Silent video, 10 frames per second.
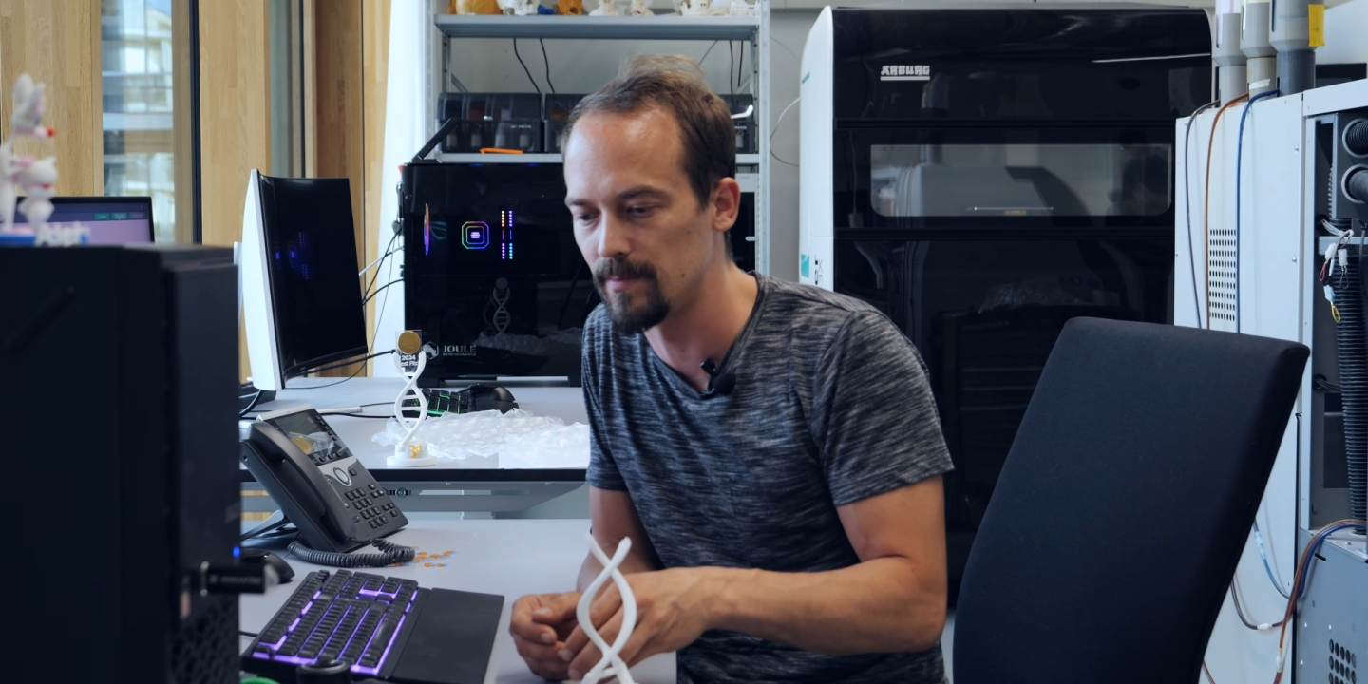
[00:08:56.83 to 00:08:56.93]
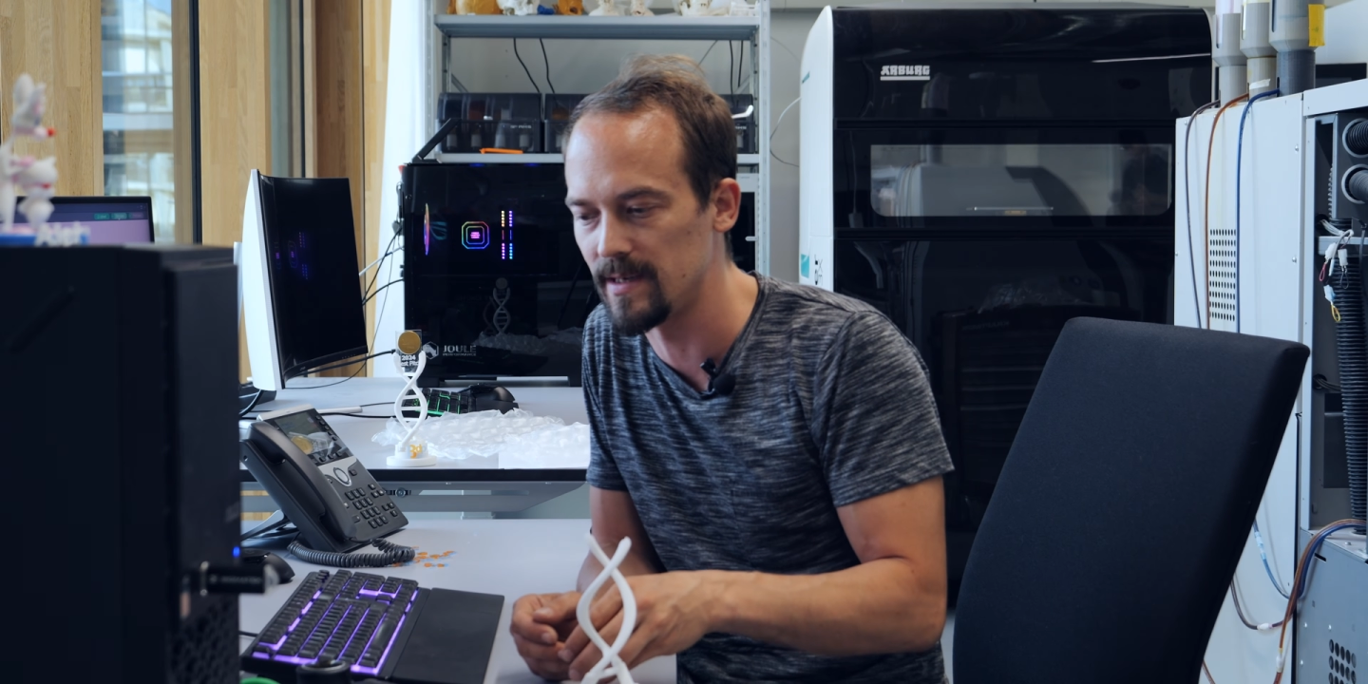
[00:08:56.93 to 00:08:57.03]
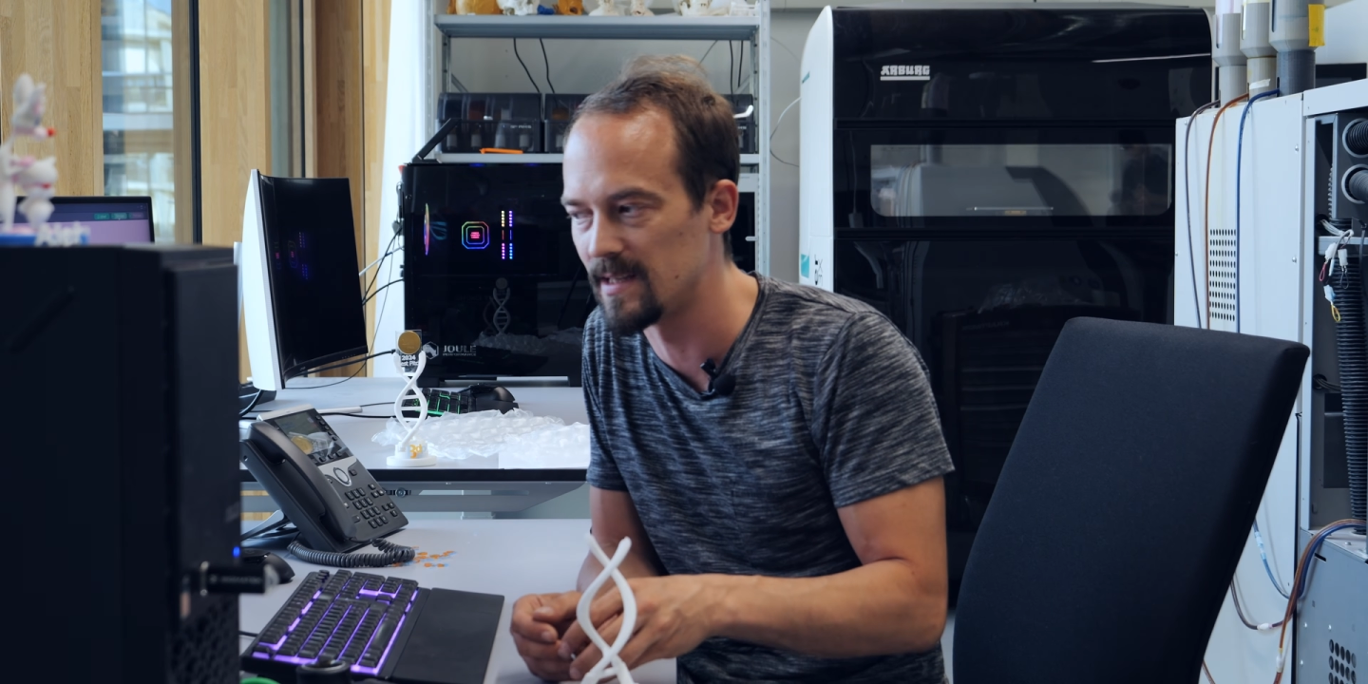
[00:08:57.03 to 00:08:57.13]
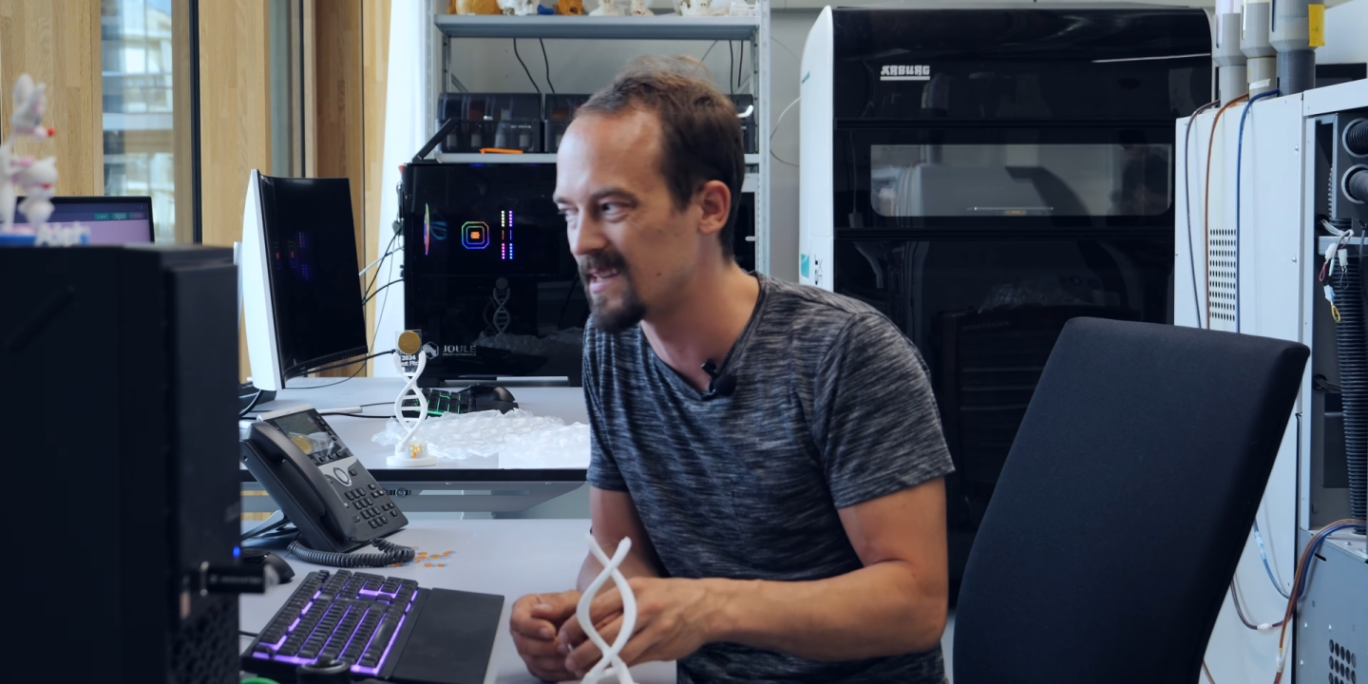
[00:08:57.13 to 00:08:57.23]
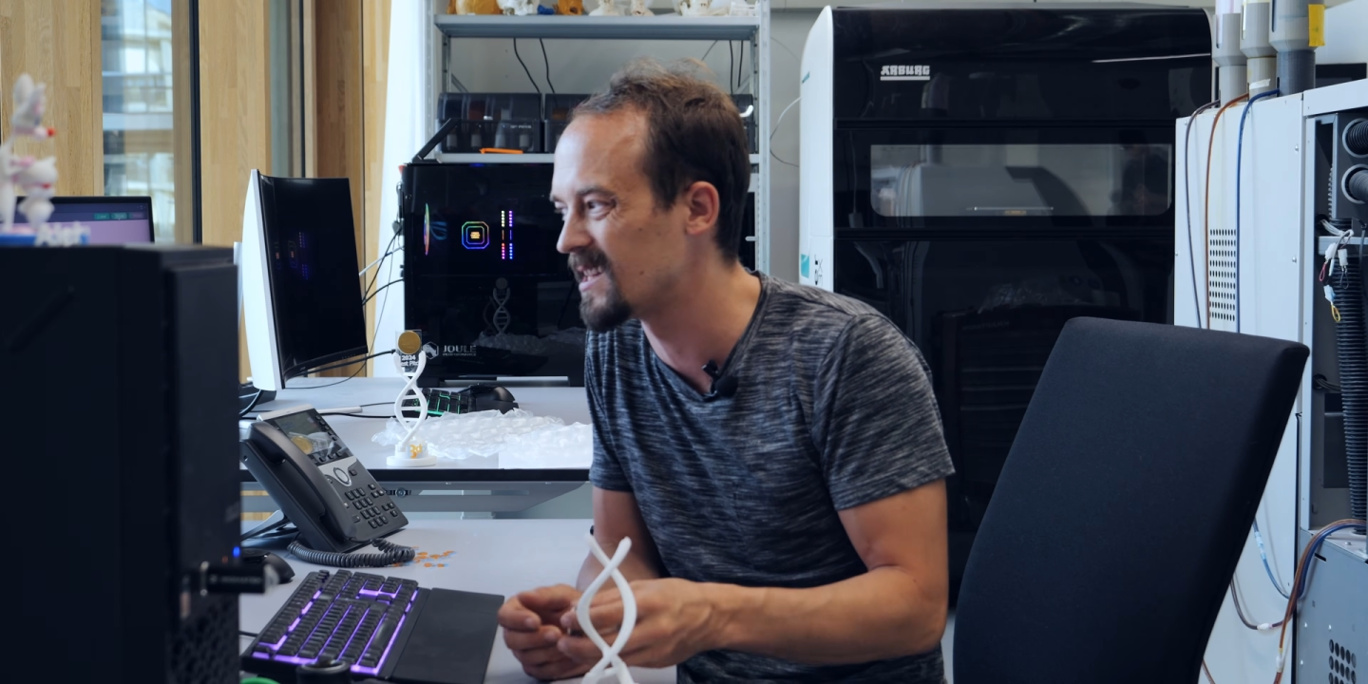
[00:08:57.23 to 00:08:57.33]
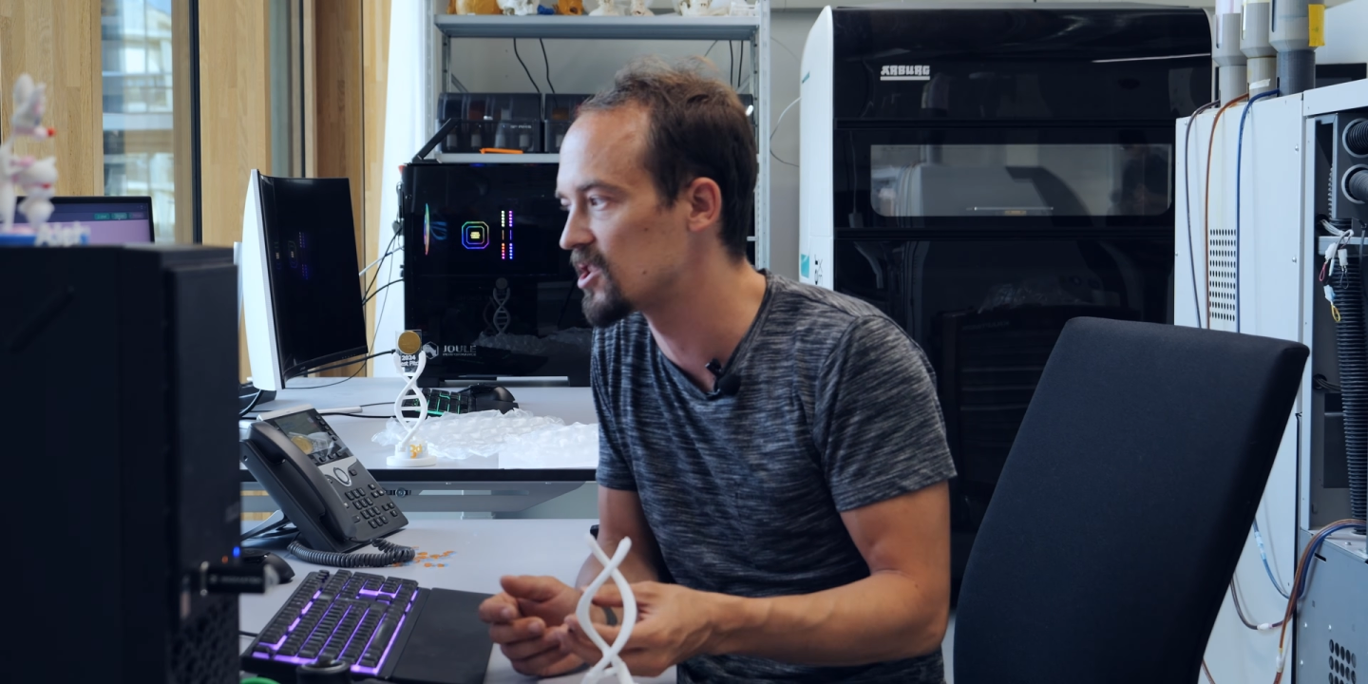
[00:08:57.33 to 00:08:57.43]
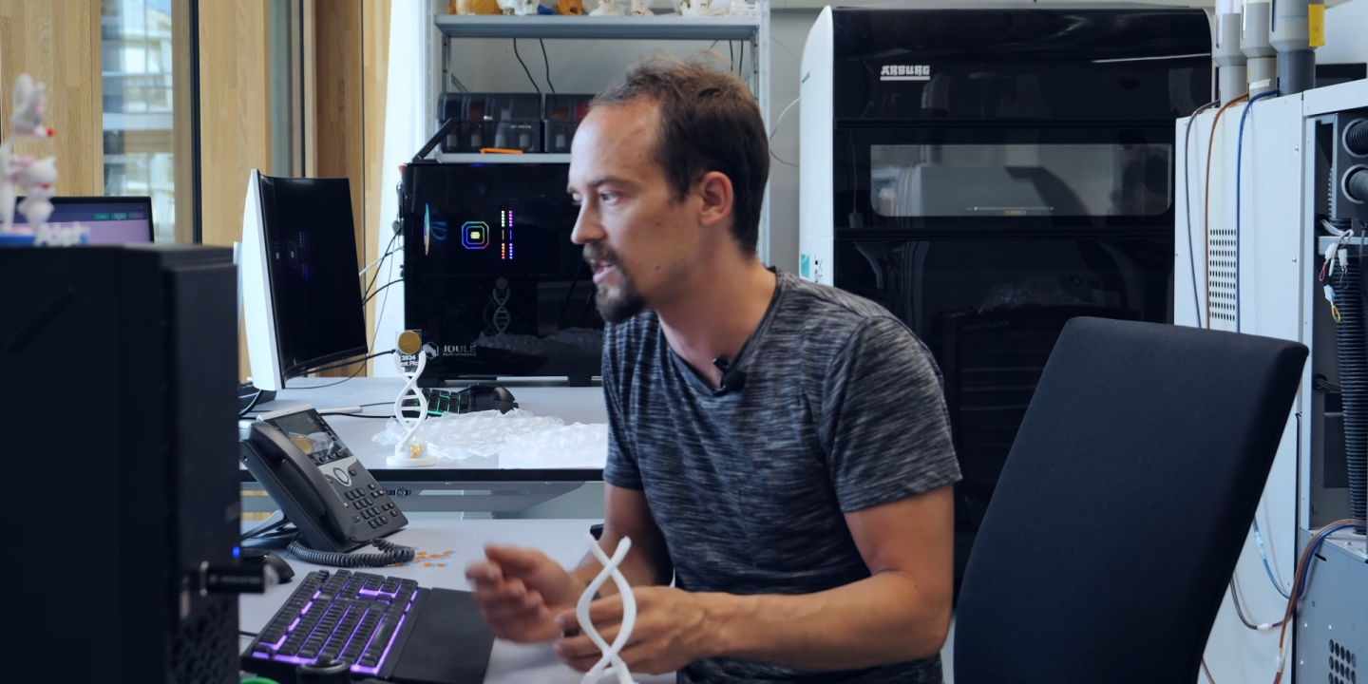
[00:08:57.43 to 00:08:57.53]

be a little